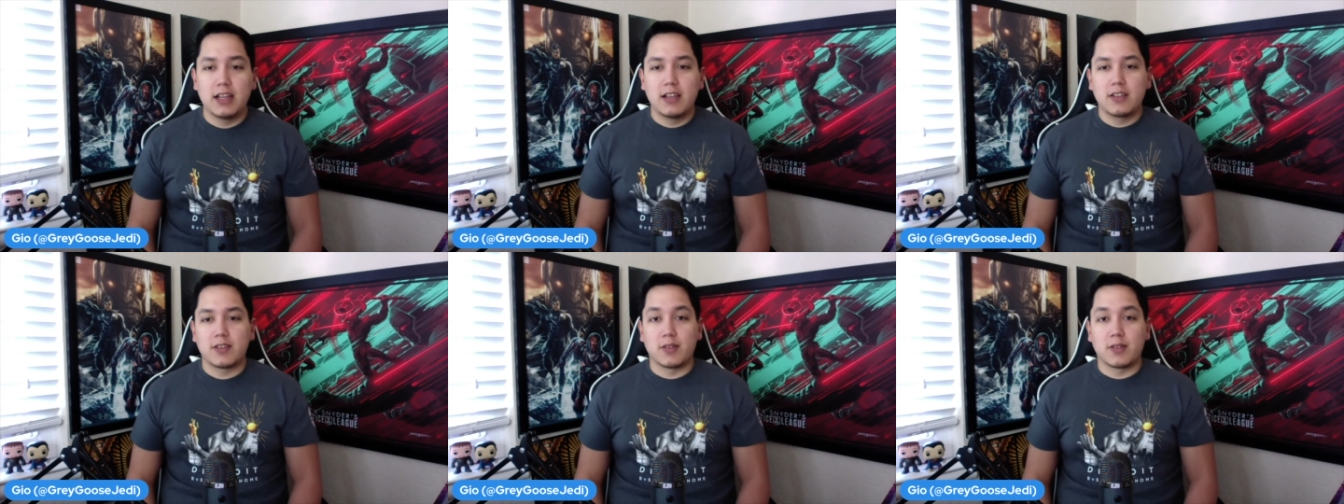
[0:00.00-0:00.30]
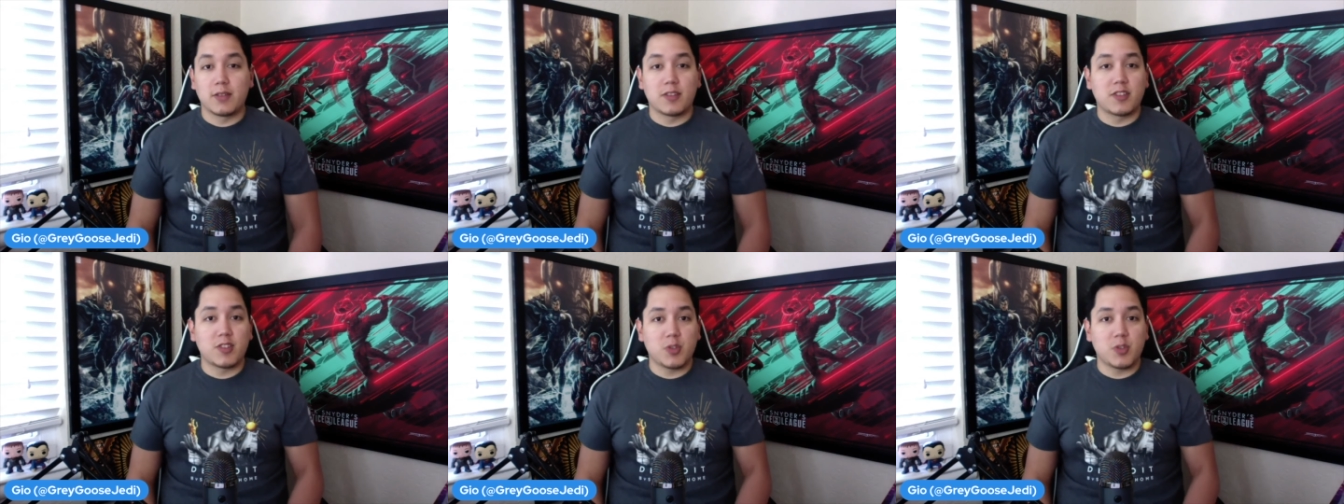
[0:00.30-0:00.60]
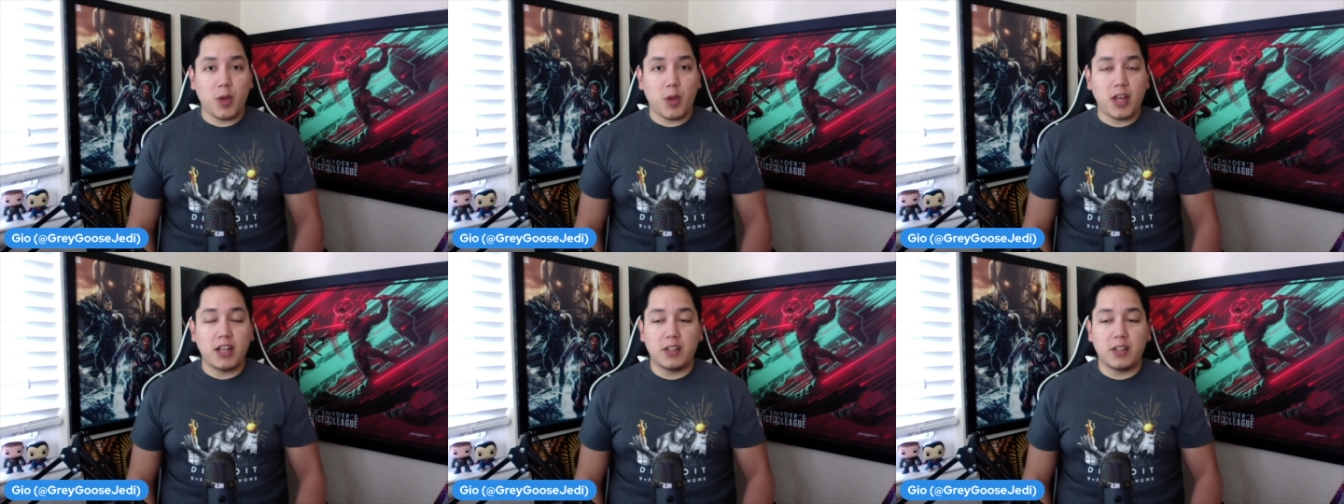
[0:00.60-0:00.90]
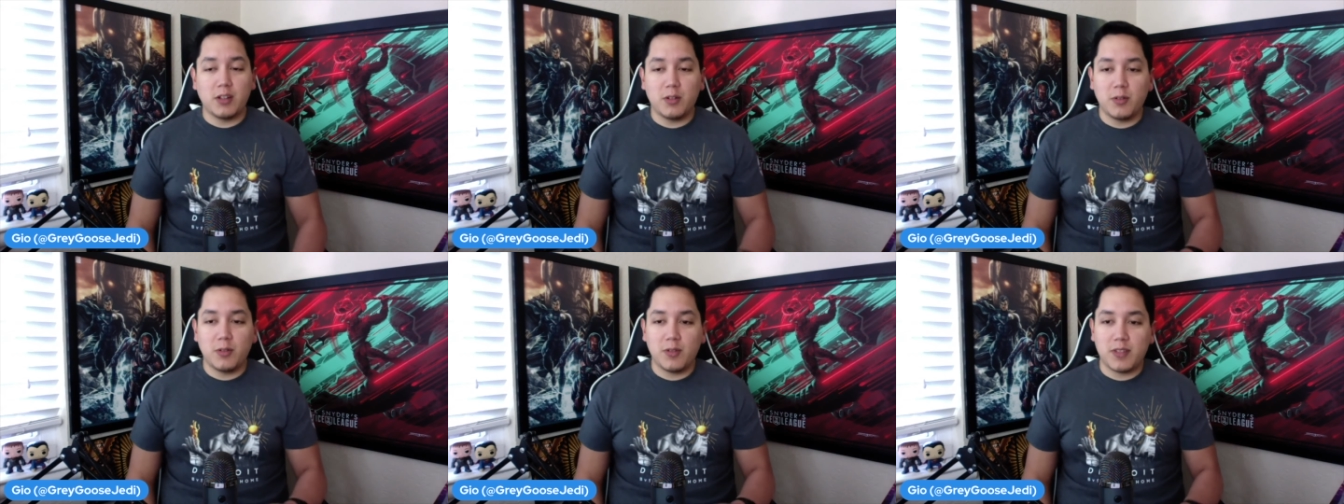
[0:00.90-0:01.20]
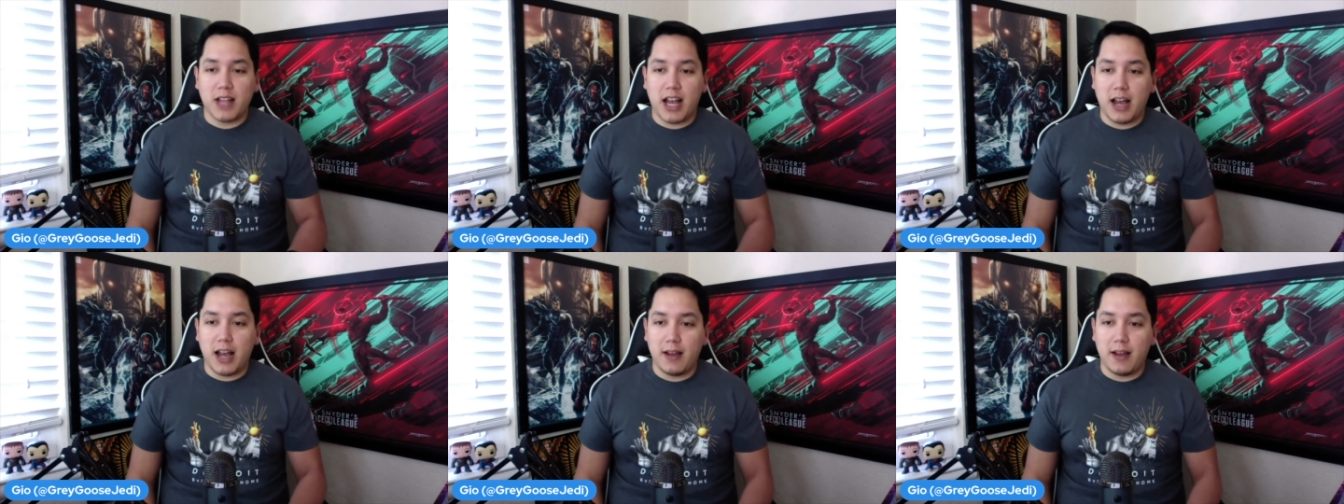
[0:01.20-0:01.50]
So this is great
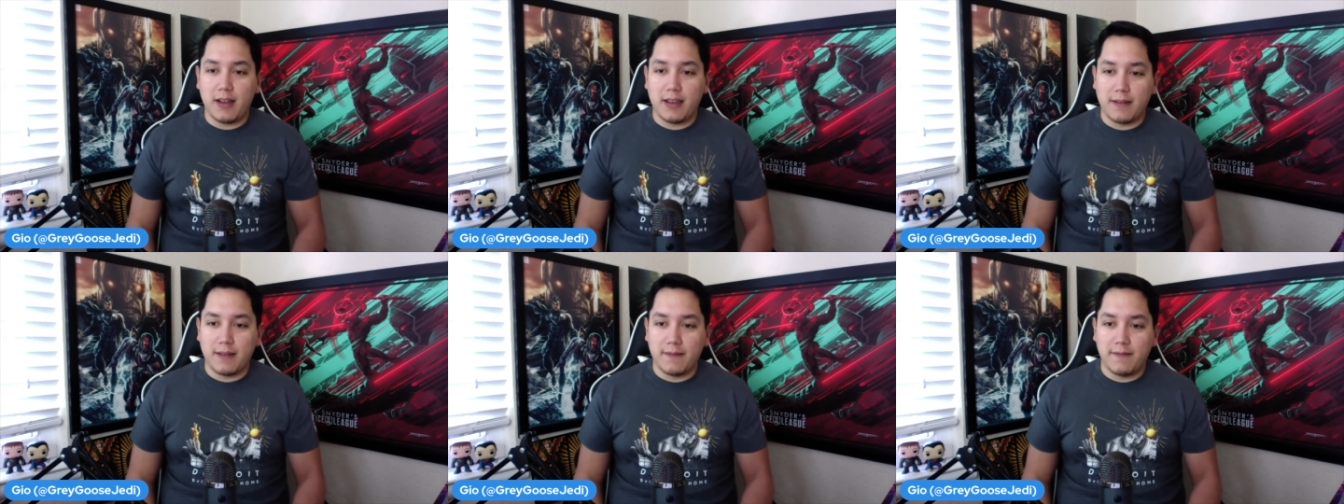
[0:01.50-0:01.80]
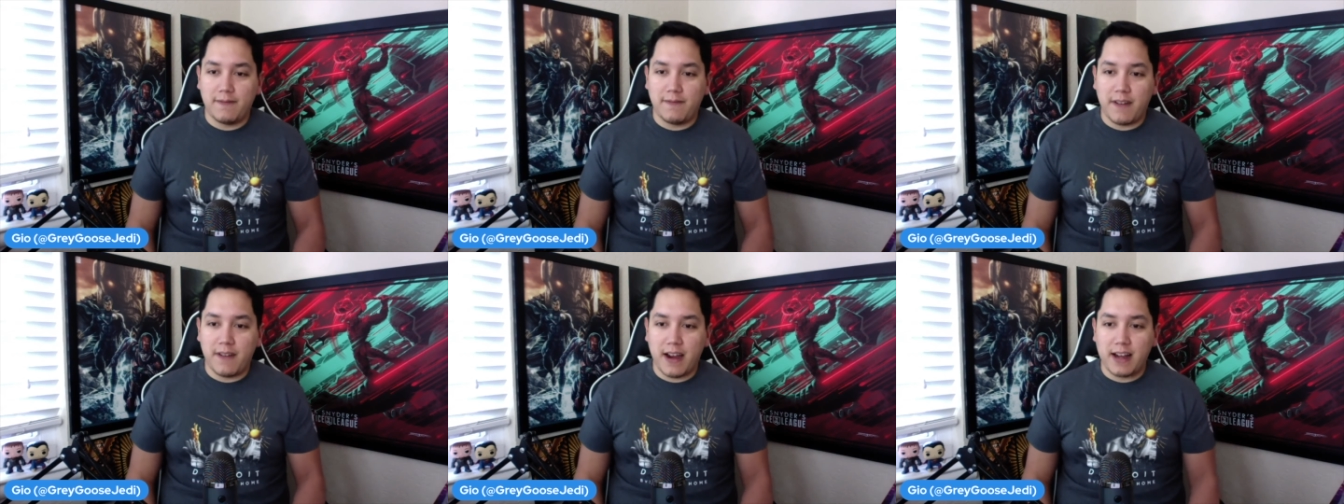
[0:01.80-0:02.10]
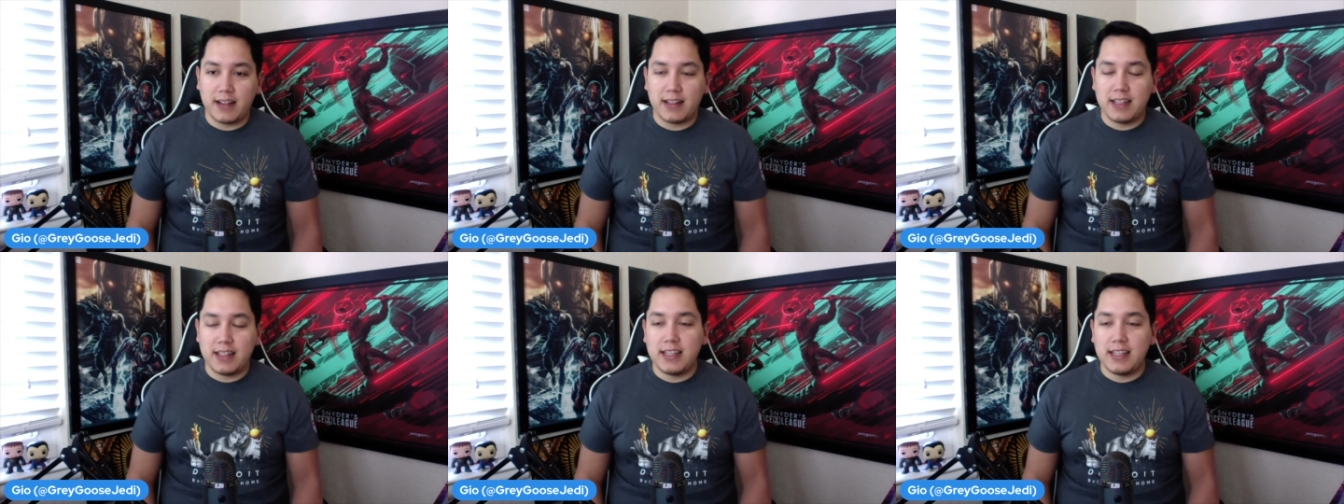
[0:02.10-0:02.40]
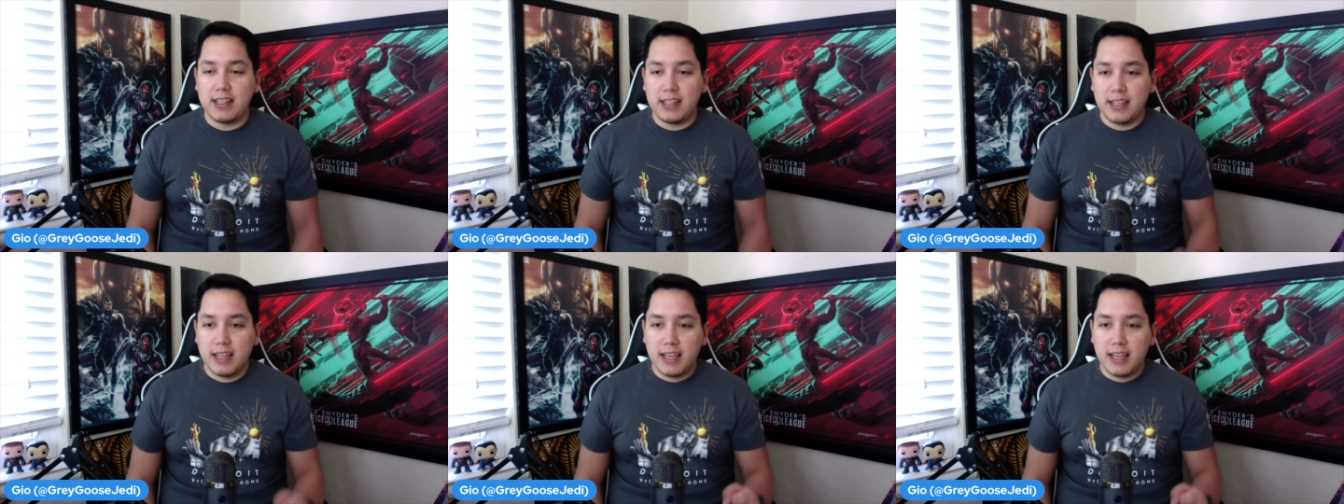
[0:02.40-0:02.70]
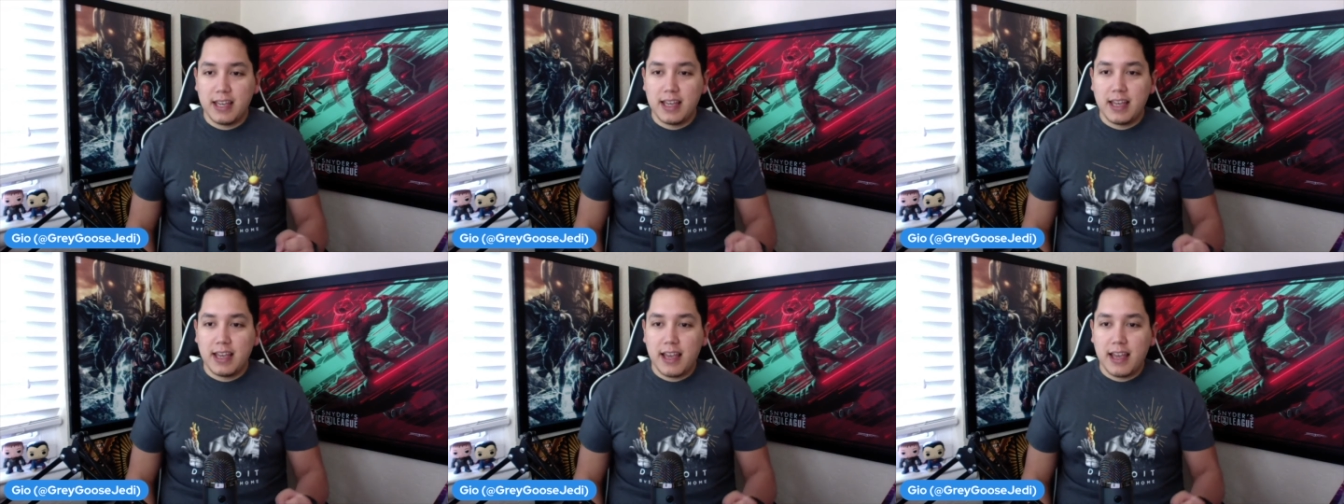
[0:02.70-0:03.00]
news. I am finally
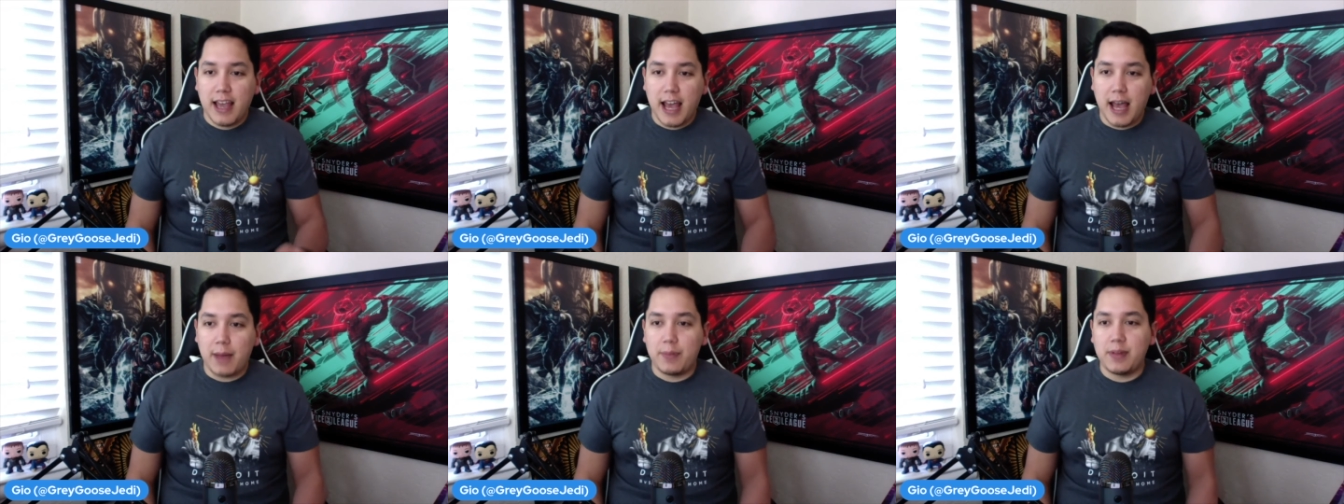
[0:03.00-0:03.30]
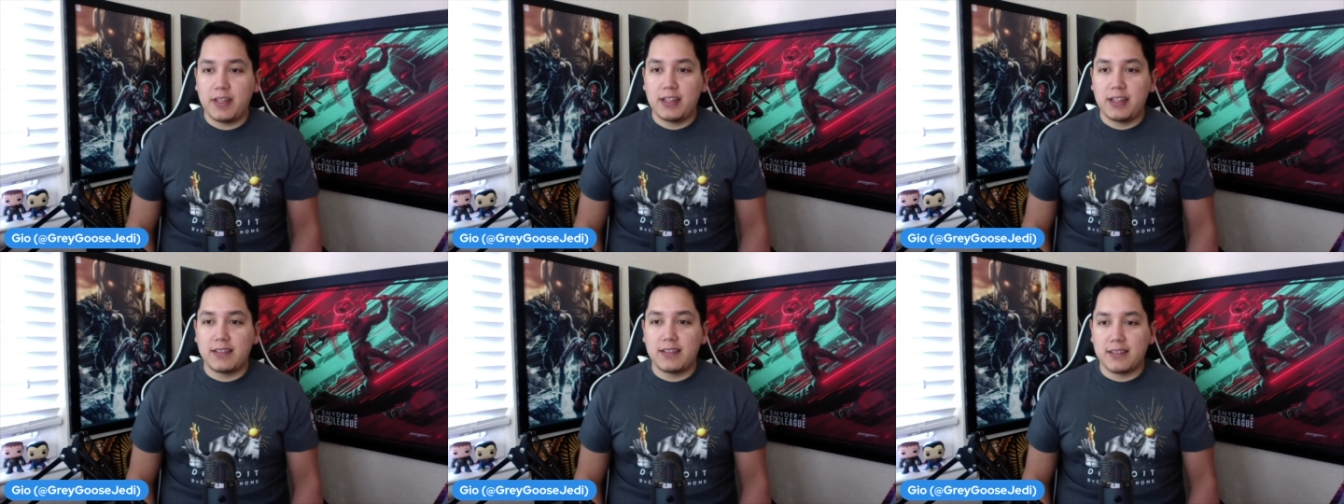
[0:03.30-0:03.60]
happy to